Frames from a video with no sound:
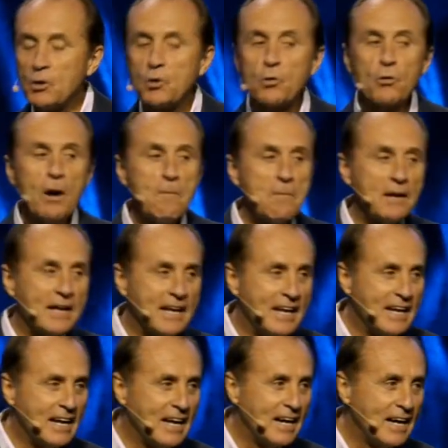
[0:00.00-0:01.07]

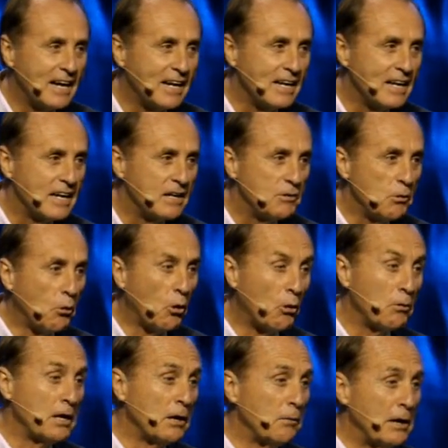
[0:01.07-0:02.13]
crumbly.
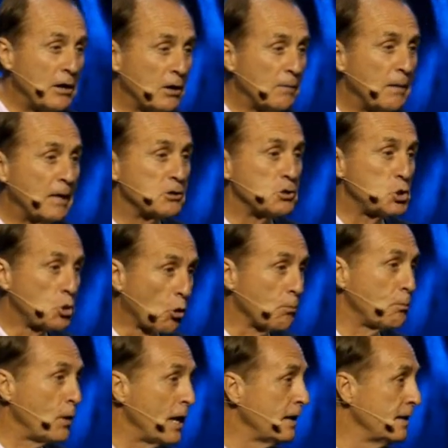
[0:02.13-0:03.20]
You know, we hear about
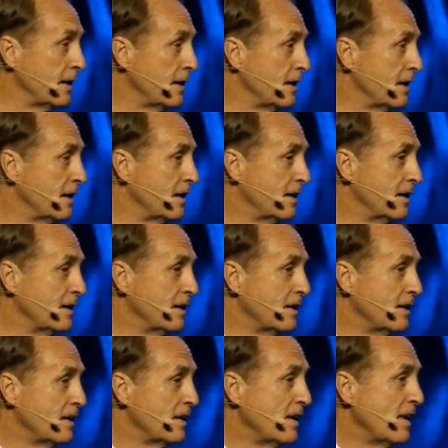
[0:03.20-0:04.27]
shortbread,
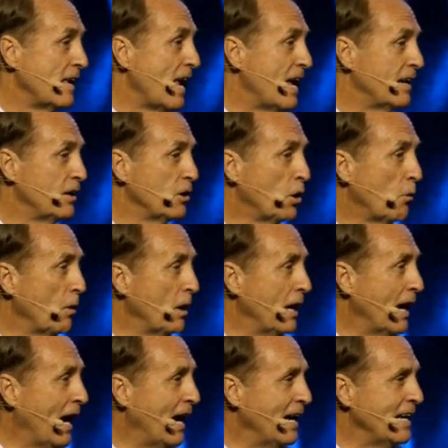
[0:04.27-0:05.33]
and you know,
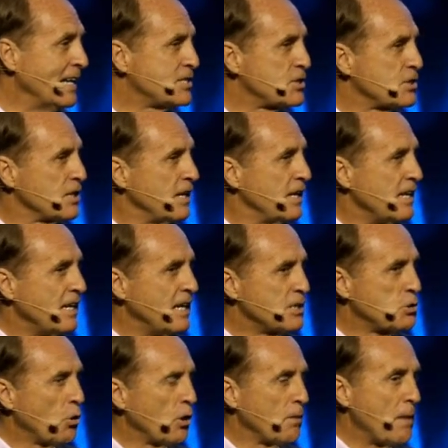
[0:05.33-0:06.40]

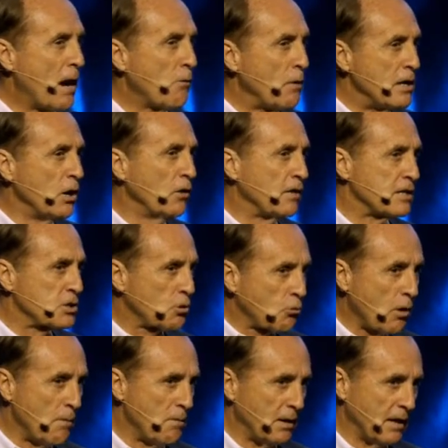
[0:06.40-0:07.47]
it's all about, we know that's
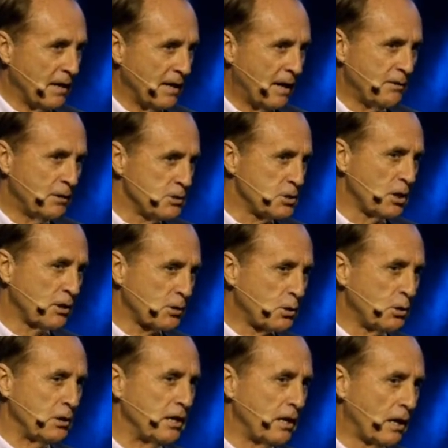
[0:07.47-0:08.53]
crumbling. I know this is not a
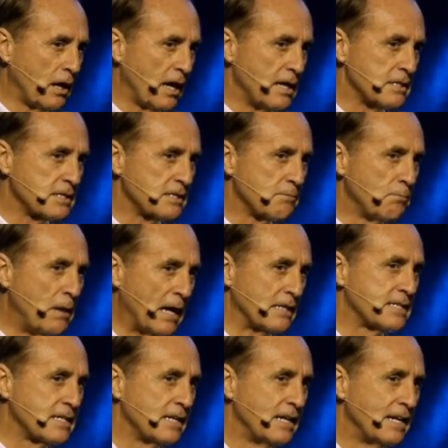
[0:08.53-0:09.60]
cooking class,
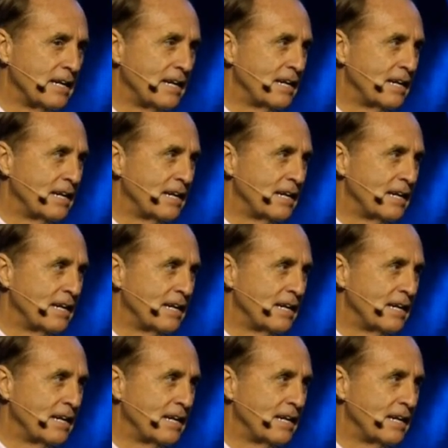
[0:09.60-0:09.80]
but